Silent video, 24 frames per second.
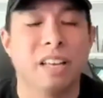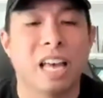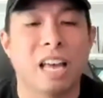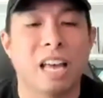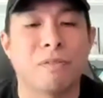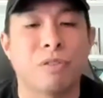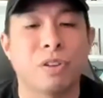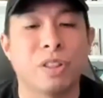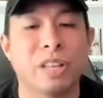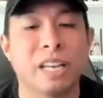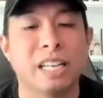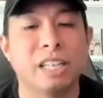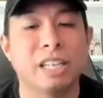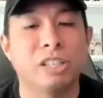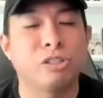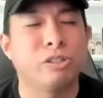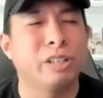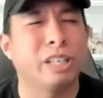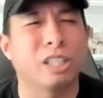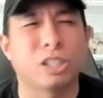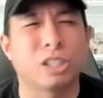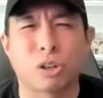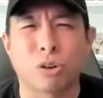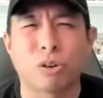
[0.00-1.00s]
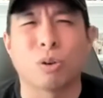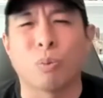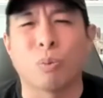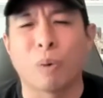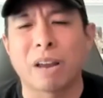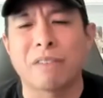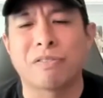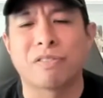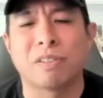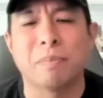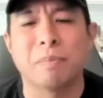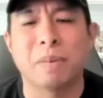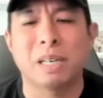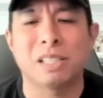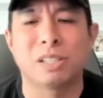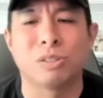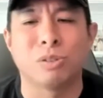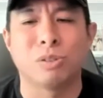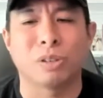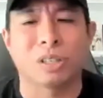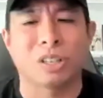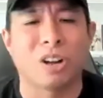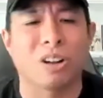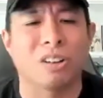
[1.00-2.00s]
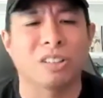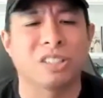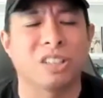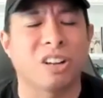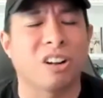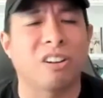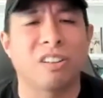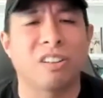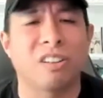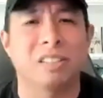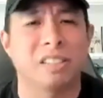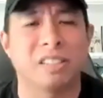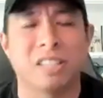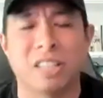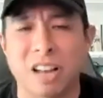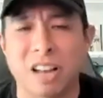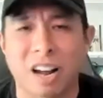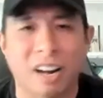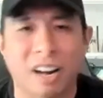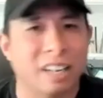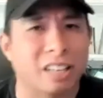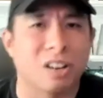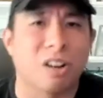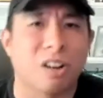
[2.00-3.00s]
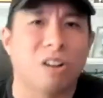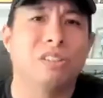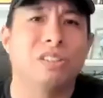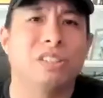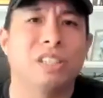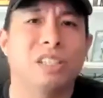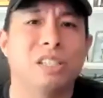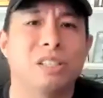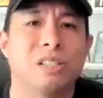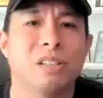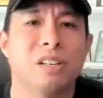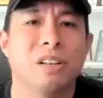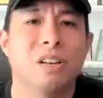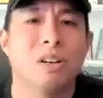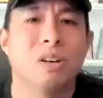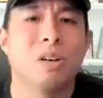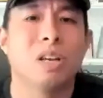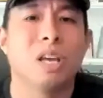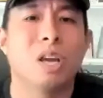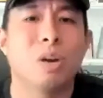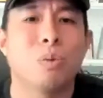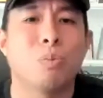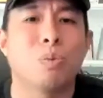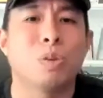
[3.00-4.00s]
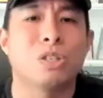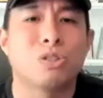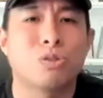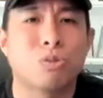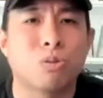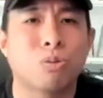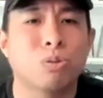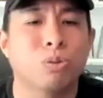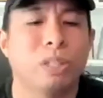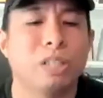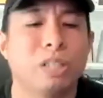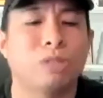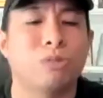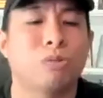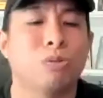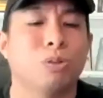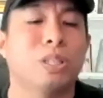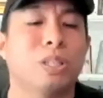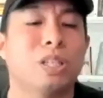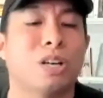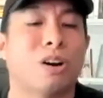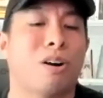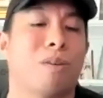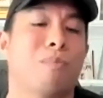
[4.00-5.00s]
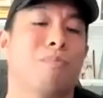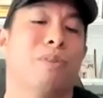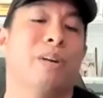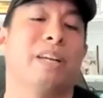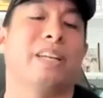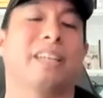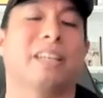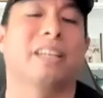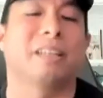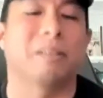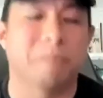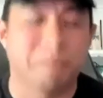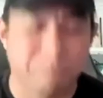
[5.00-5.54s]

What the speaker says: And for the industry to turn away from us, to not acknowledge us, it was truly, truly heartbreaking.